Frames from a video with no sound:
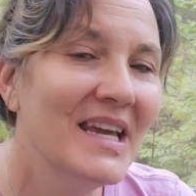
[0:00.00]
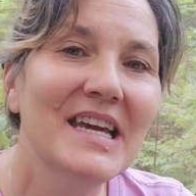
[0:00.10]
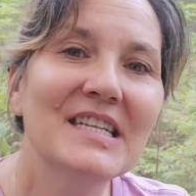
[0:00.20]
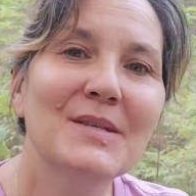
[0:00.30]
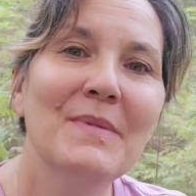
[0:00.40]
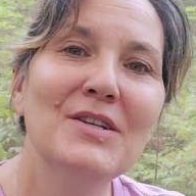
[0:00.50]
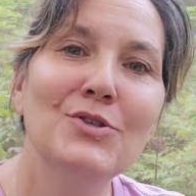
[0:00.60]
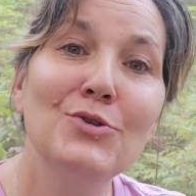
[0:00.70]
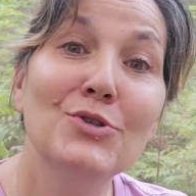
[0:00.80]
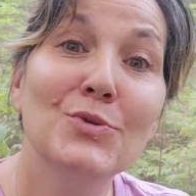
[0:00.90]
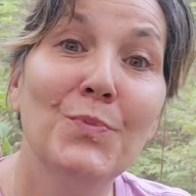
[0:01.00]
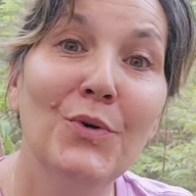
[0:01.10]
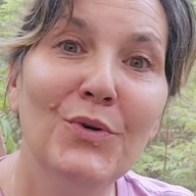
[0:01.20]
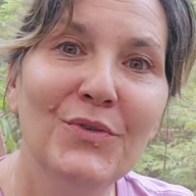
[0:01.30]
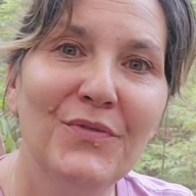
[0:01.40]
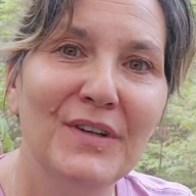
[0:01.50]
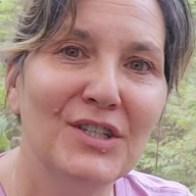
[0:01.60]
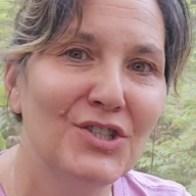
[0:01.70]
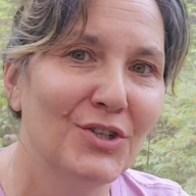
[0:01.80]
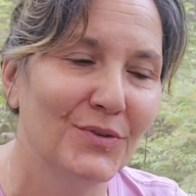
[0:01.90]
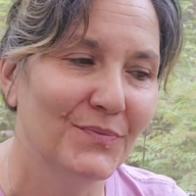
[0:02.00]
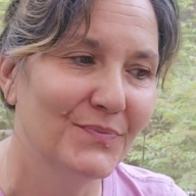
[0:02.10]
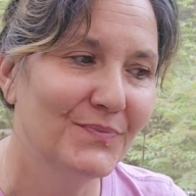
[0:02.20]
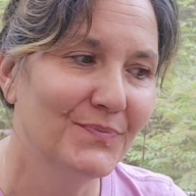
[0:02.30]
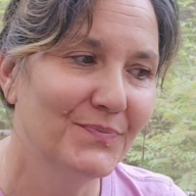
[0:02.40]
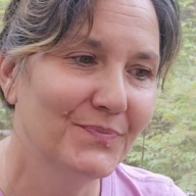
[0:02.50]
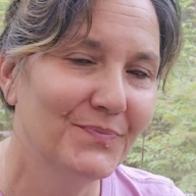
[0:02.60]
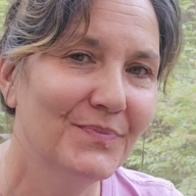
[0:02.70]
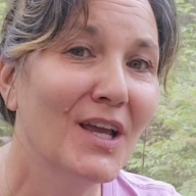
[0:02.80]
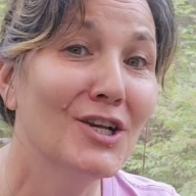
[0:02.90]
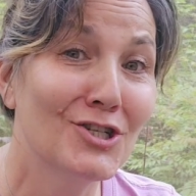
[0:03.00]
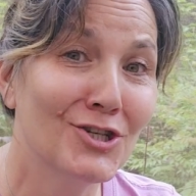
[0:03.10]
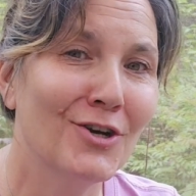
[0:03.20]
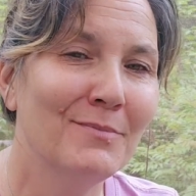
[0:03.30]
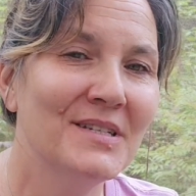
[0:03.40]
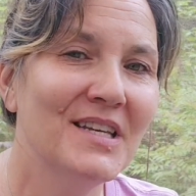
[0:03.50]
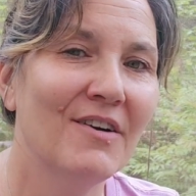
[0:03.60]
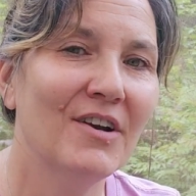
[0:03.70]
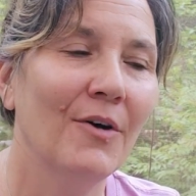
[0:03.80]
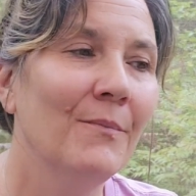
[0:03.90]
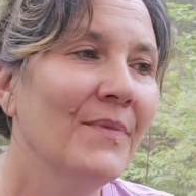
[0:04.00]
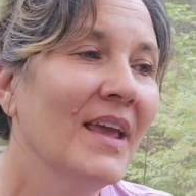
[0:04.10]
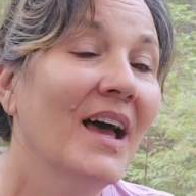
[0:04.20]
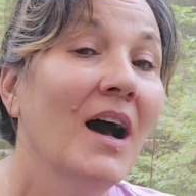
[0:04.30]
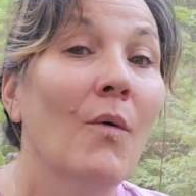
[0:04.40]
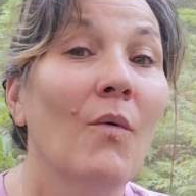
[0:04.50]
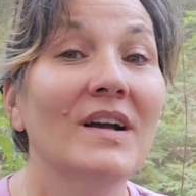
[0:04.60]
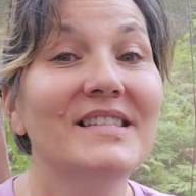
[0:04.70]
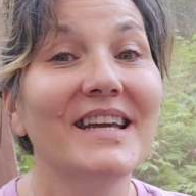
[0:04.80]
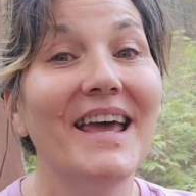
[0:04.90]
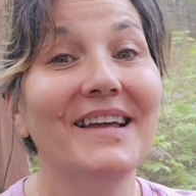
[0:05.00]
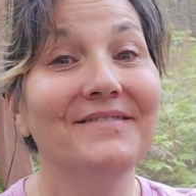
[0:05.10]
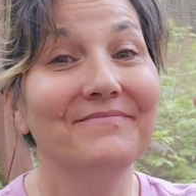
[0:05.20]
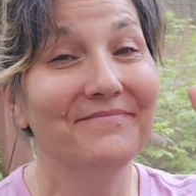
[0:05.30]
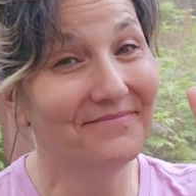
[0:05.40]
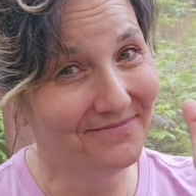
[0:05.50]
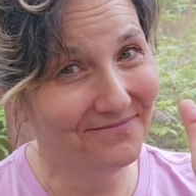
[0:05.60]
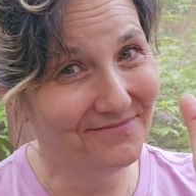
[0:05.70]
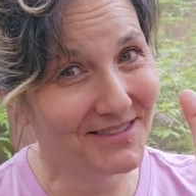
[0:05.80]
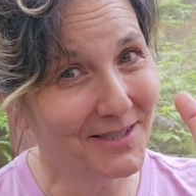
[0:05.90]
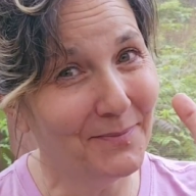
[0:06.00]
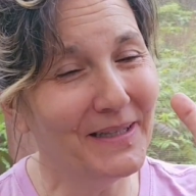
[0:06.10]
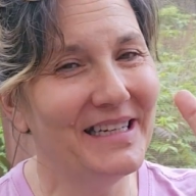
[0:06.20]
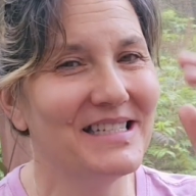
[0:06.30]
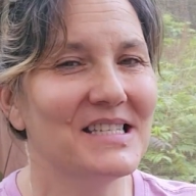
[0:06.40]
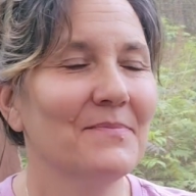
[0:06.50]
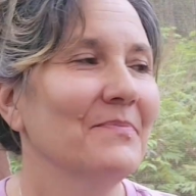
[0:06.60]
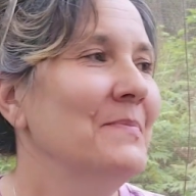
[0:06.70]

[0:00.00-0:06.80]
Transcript: It's meant to spoon feed you certain material. Once again, complaints.